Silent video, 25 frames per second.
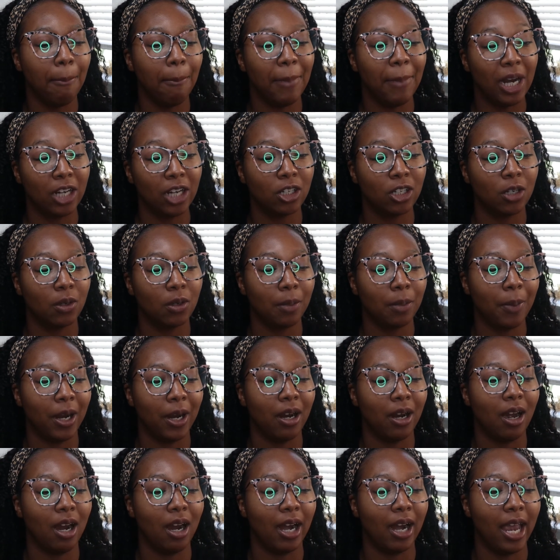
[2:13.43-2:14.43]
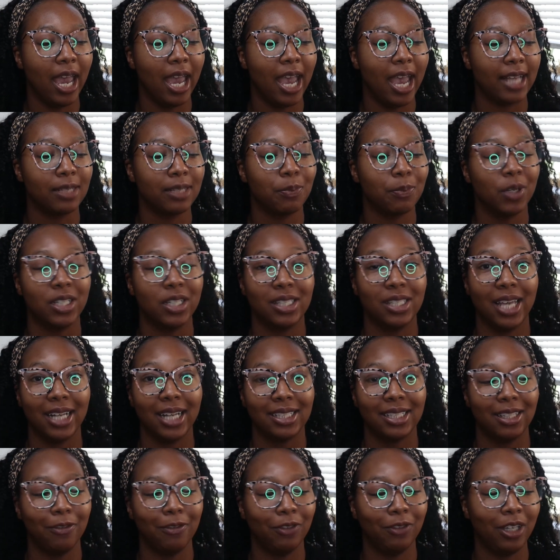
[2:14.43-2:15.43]
Miracle Repair Rx
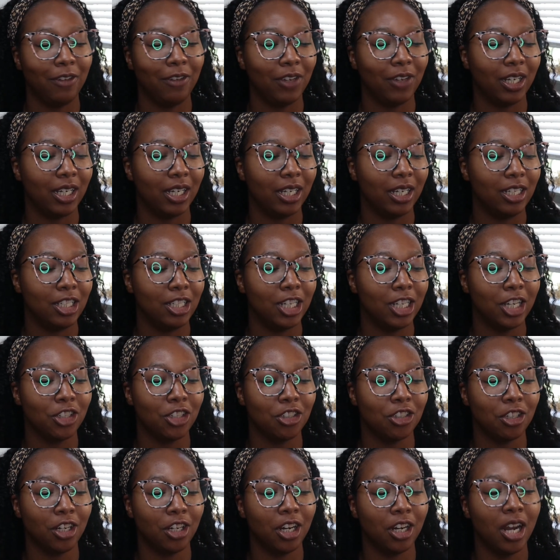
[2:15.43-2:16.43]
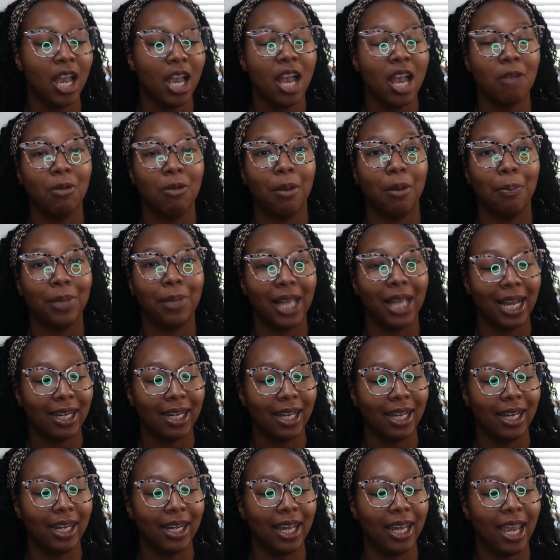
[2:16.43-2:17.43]
Protective Leave-In Conditioner with
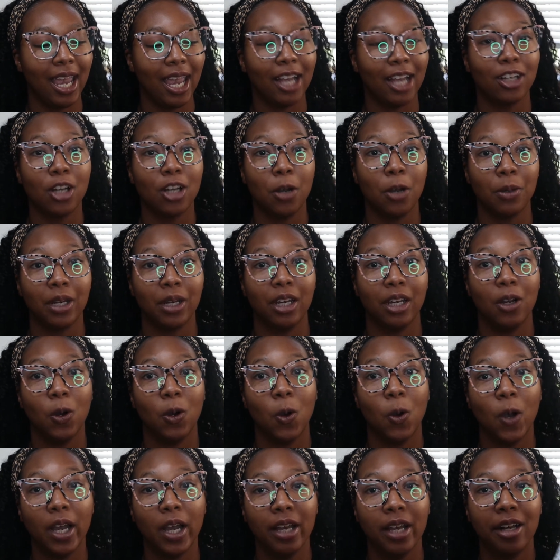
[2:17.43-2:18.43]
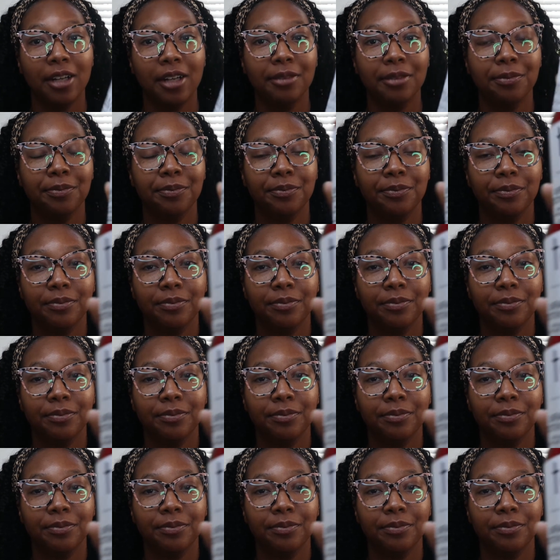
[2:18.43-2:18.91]
black honey and coconut oil.